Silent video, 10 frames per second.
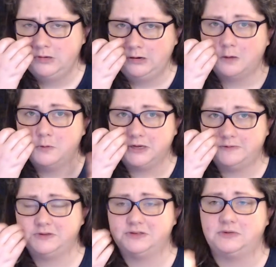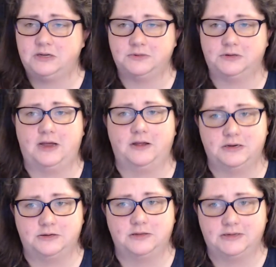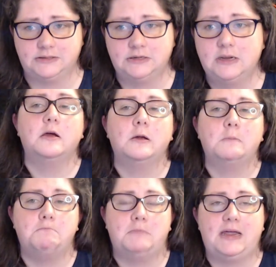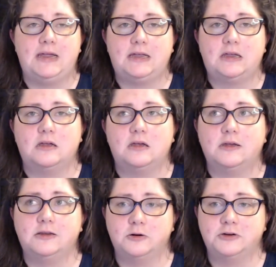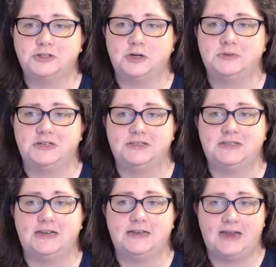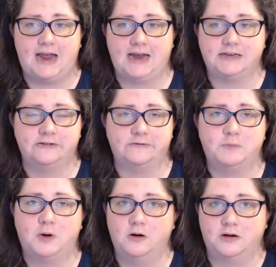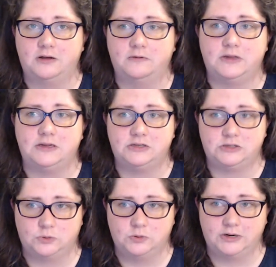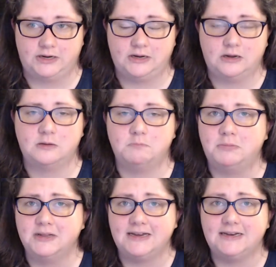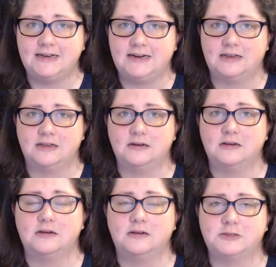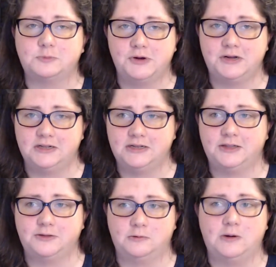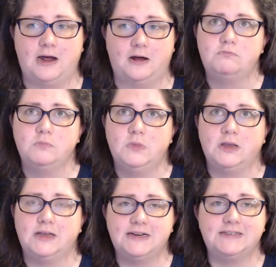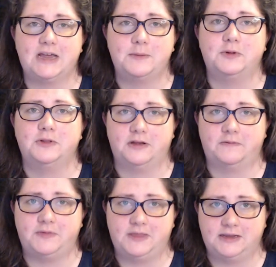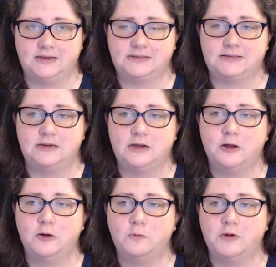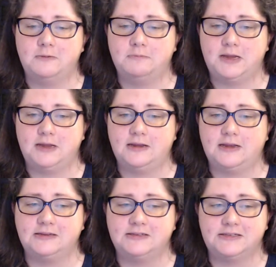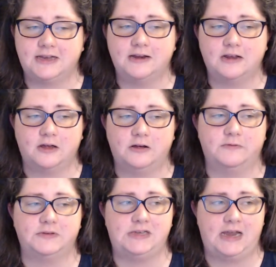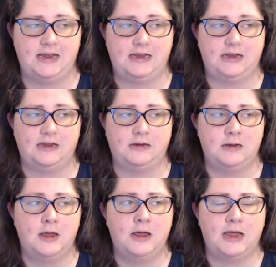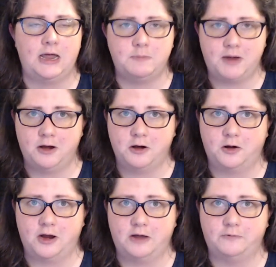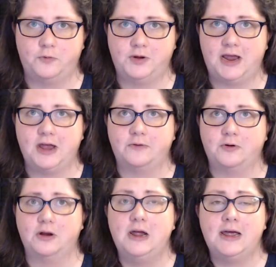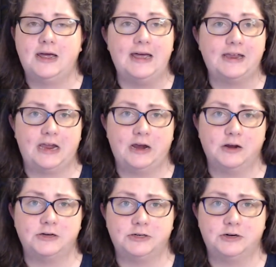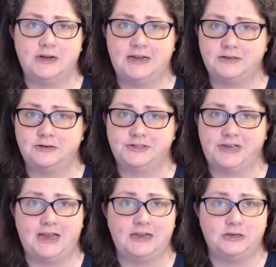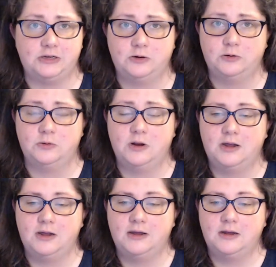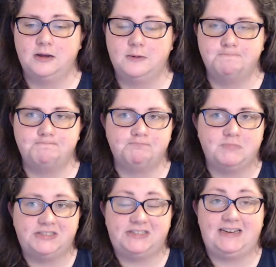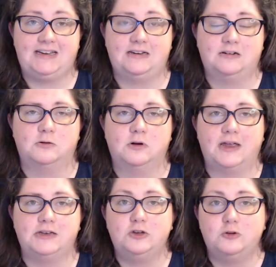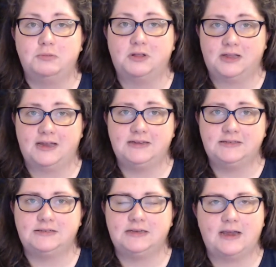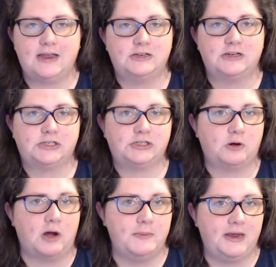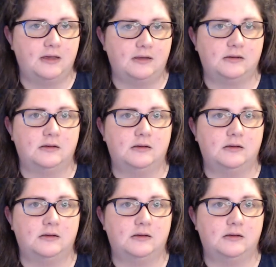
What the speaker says: I will give you some tips on how to do this. Make your descriptions an active part of the story. Blend it in. Sprinkle it throughout. An example of this would be, instead of taking a paragraph whenever a character enters a new scene or a new place and describing it,